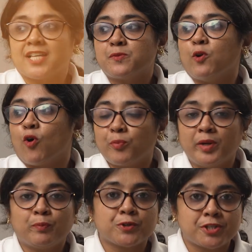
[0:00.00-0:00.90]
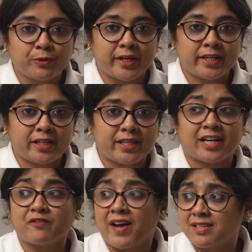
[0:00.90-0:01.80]
has long been postulated
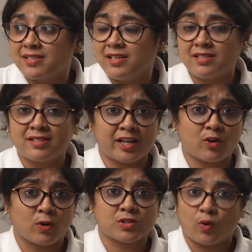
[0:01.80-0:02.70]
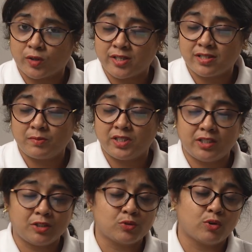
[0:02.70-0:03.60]
that vaccines, they cause autism,
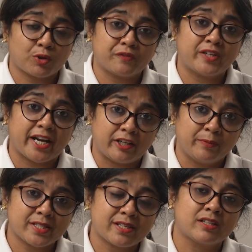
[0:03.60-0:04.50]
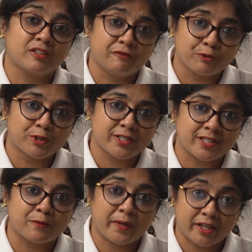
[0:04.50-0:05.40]
leading to a lot of dilemmas and confusions
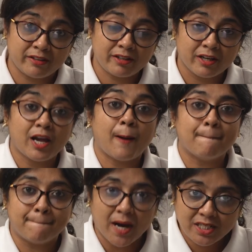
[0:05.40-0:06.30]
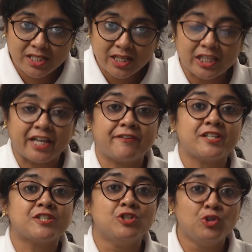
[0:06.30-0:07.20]
in parents, but there
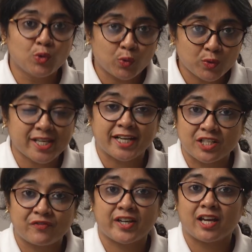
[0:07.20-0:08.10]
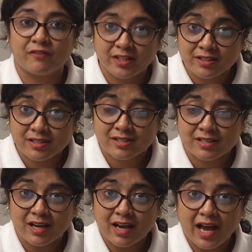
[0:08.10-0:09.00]
is no scientific
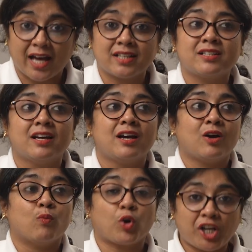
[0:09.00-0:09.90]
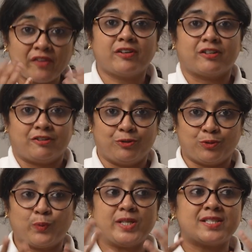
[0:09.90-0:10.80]
evidence, and whatever
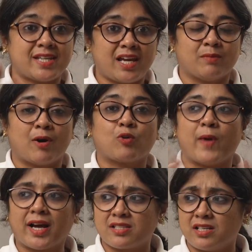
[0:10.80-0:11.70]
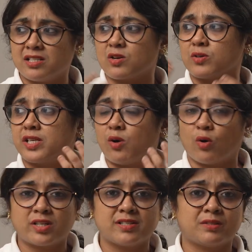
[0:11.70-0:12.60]
we say about vaccines causing
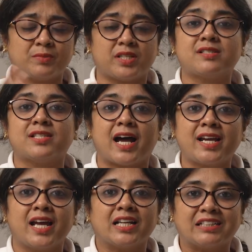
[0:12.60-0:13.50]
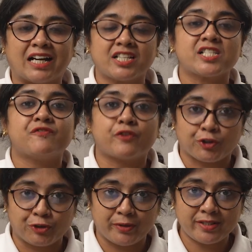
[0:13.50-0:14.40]
autism, this, that is
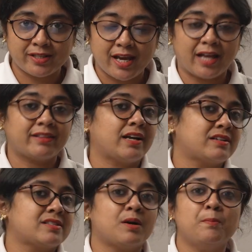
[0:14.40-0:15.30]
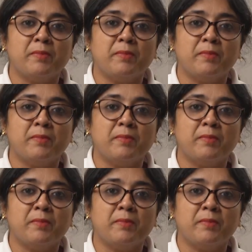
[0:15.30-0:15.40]
fraudulent and that is a